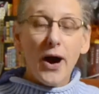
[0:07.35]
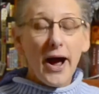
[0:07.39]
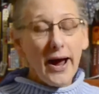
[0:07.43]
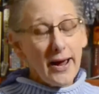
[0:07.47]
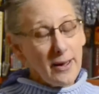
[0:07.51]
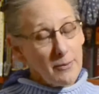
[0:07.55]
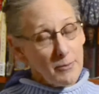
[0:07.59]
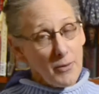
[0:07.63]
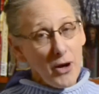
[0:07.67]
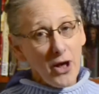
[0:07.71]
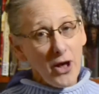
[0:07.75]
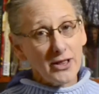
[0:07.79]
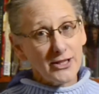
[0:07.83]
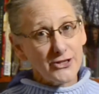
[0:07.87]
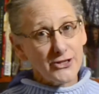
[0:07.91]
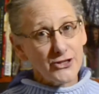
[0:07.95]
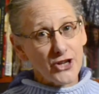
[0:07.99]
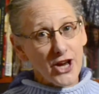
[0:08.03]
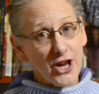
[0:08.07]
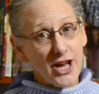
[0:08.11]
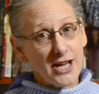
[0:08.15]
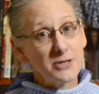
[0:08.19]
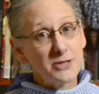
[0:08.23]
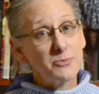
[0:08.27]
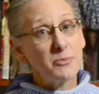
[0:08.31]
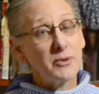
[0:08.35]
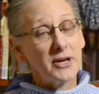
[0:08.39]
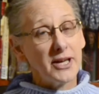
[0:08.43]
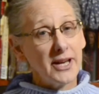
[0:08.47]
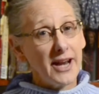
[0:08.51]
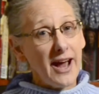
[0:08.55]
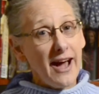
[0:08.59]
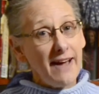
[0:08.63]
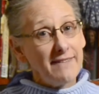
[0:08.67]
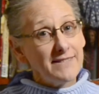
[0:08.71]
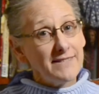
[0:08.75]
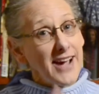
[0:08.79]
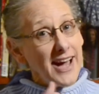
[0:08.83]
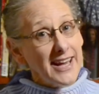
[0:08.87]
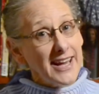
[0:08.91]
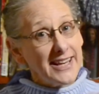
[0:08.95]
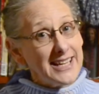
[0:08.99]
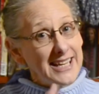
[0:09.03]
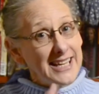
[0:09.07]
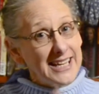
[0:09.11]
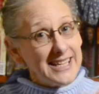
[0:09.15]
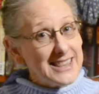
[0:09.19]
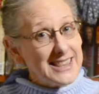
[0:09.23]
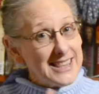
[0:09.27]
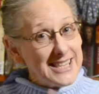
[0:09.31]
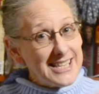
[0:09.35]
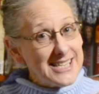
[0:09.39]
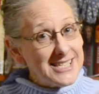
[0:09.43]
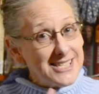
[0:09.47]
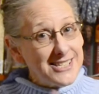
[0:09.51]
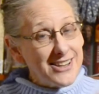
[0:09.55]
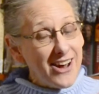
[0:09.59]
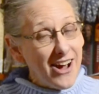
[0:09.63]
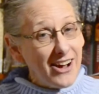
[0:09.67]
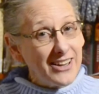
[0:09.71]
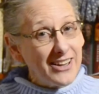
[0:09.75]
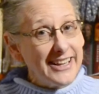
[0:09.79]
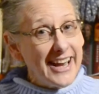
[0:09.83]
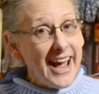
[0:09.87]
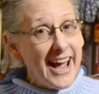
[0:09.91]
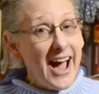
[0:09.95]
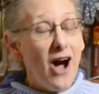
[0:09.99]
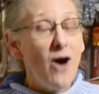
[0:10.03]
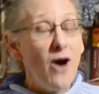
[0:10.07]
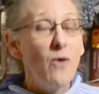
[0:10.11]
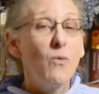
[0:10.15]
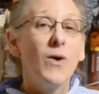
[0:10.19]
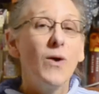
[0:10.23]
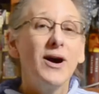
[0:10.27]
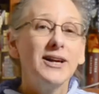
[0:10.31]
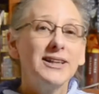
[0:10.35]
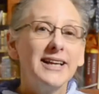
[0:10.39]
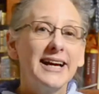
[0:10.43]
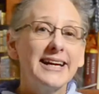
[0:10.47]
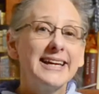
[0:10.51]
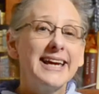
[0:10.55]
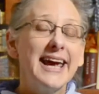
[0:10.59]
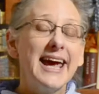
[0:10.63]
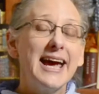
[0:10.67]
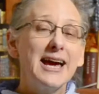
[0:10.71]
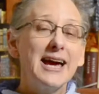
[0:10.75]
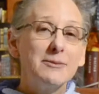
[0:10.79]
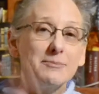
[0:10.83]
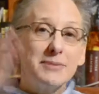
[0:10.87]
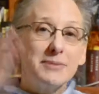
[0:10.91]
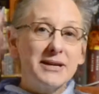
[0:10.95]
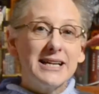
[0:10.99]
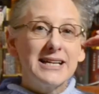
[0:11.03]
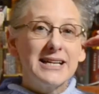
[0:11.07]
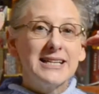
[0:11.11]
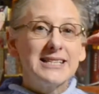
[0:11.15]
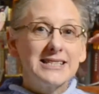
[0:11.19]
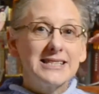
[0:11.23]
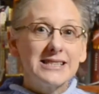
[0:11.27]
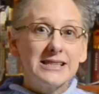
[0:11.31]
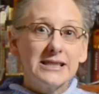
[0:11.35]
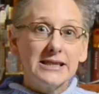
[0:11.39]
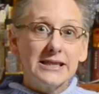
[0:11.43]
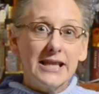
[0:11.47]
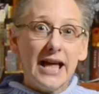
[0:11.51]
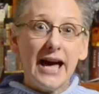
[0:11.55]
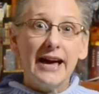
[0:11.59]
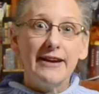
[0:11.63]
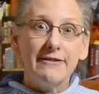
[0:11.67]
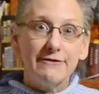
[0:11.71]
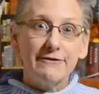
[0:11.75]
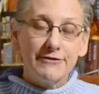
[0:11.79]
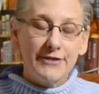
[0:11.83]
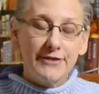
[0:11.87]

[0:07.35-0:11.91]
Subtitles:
I apologize, but I've got to get these knocked out while I can because life.